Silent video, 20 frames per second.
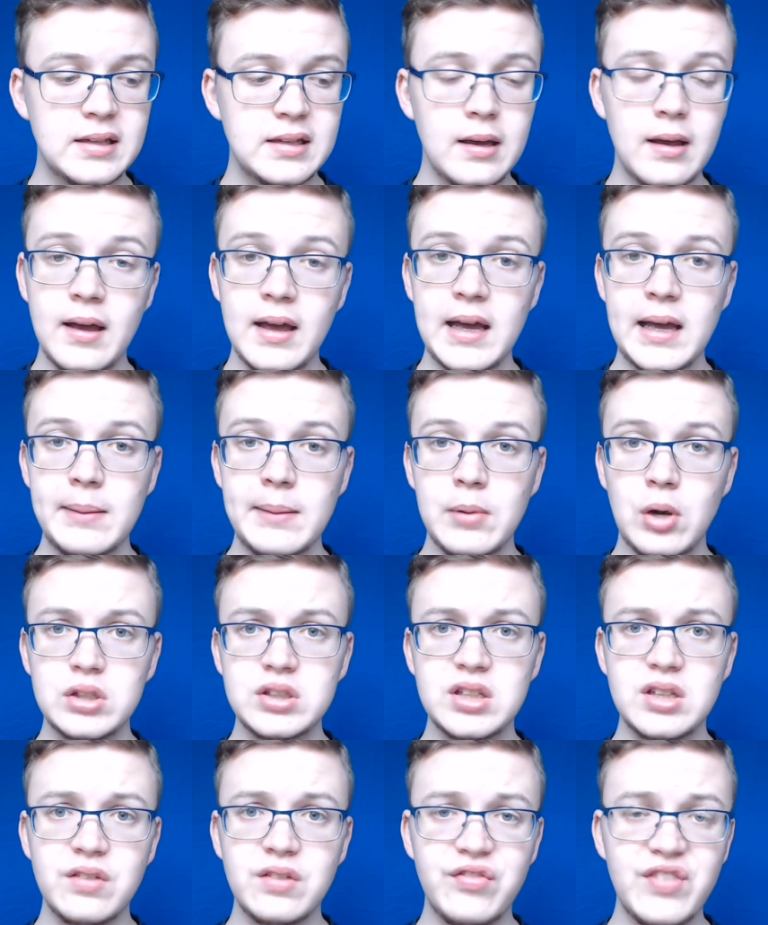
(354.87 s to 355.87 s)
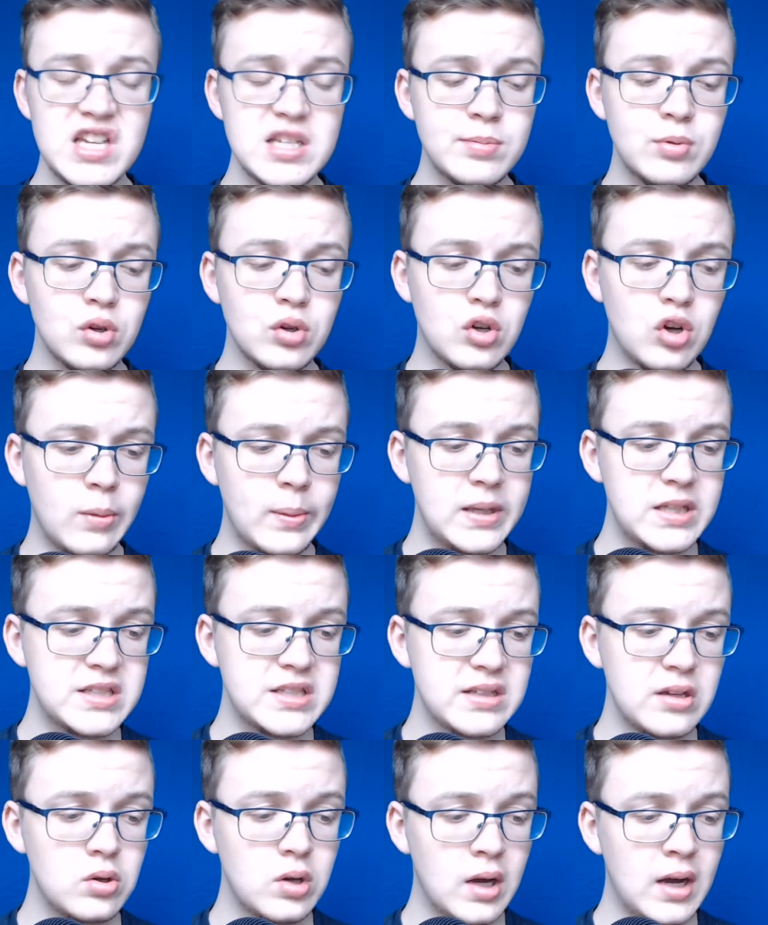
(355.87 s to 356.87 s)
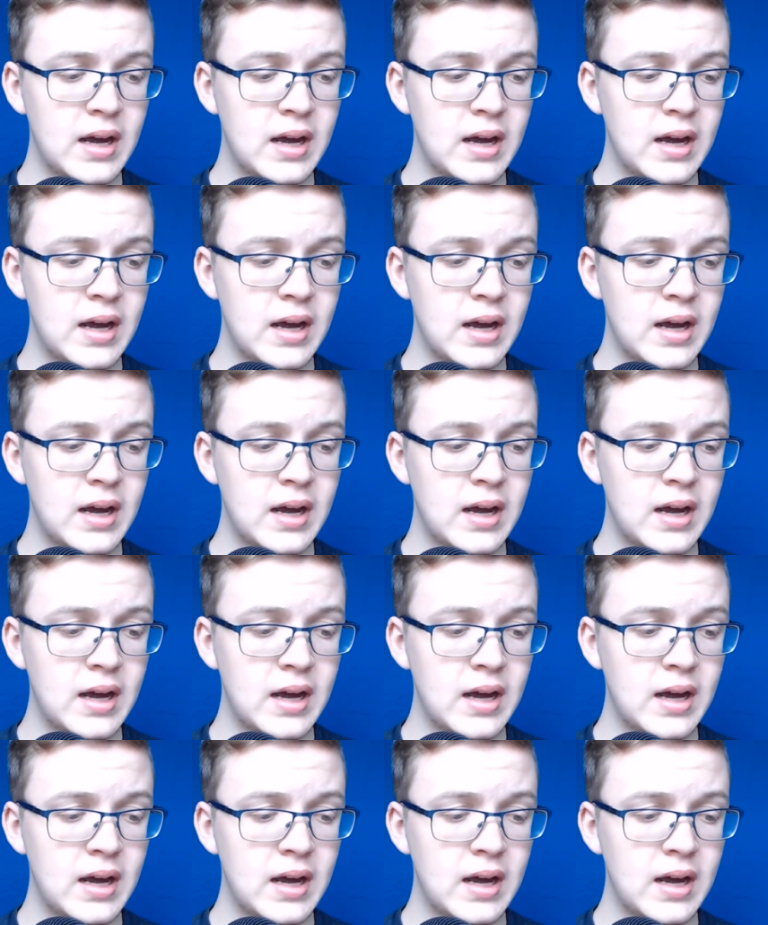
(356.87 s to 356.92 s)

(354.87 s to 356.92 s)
Onto the Facebook comments now.